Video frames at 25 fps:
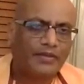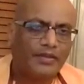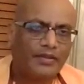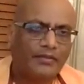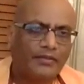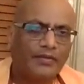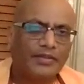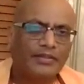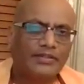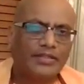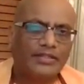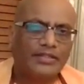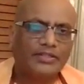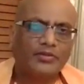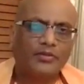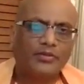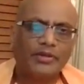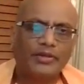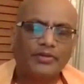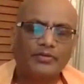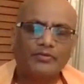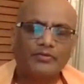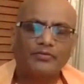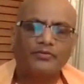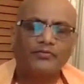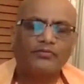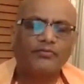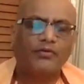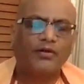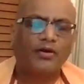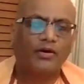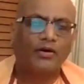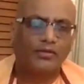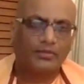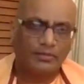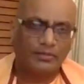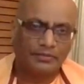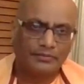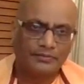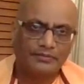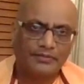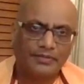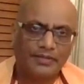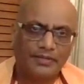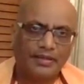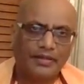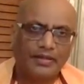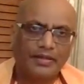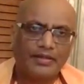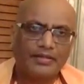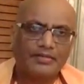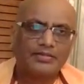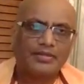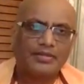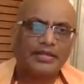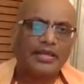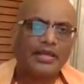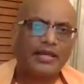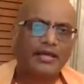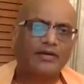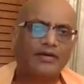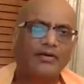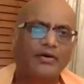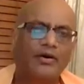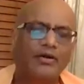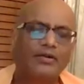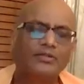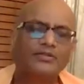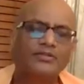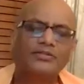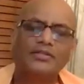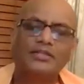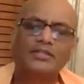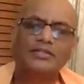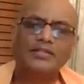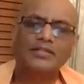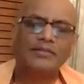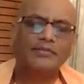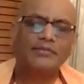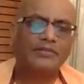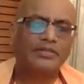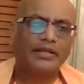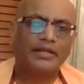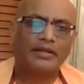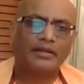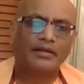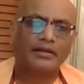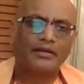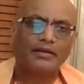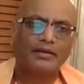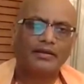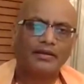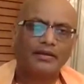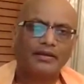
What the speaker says: you are just going to fall. So here also the same thing.